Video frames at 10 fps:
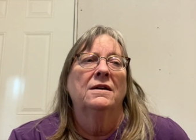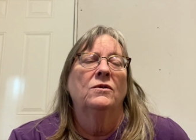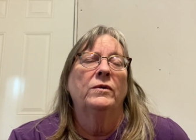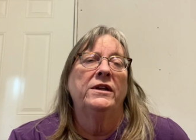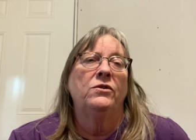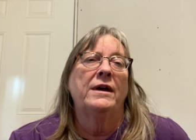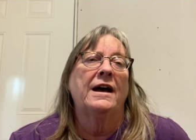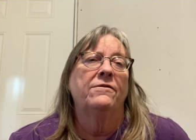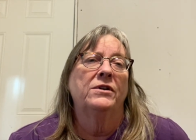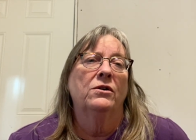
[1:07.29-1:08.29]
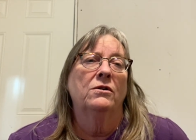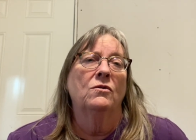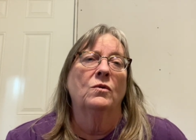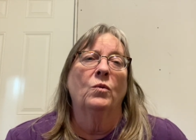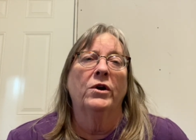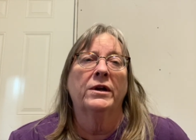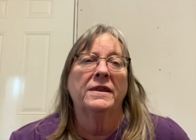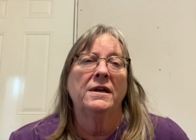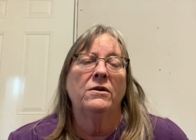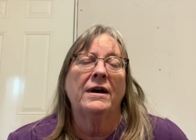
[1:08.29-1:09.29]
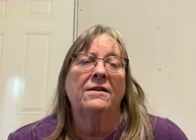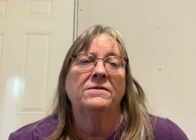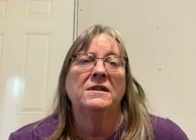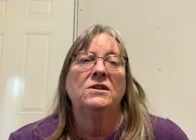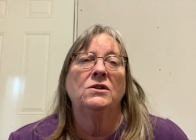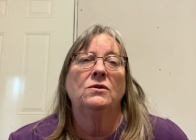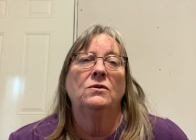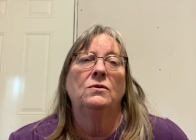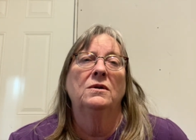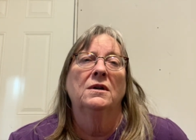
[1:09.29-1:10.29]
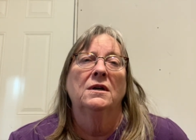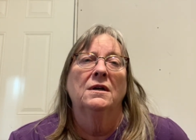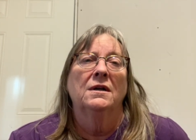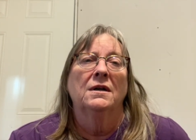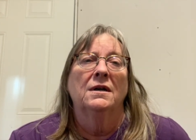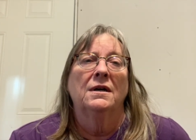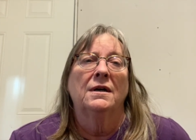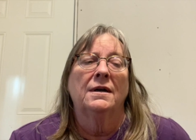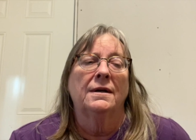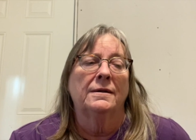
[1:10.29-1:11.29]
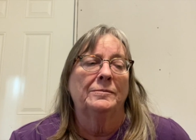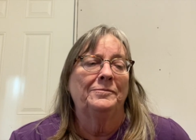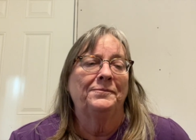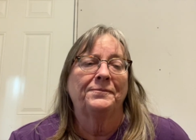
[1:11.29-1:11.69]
when you have your own work that you have to do um,